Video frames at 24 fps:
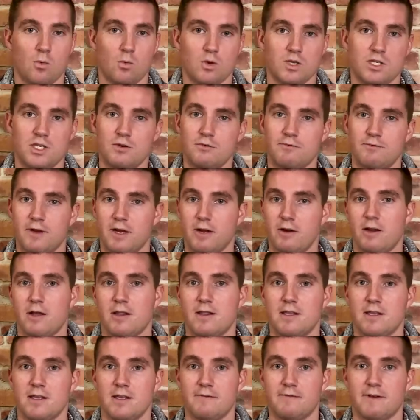Once you figure out
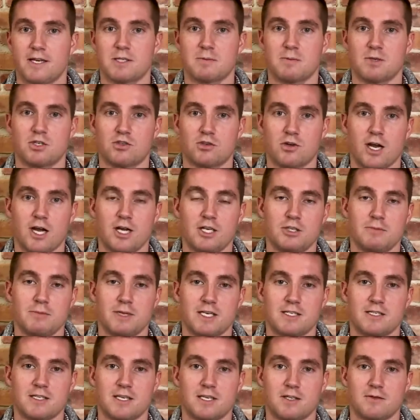the investment strategy
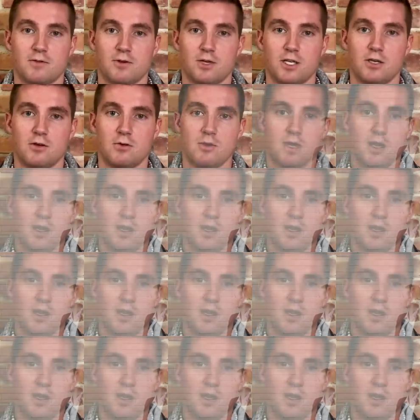makes sense for you,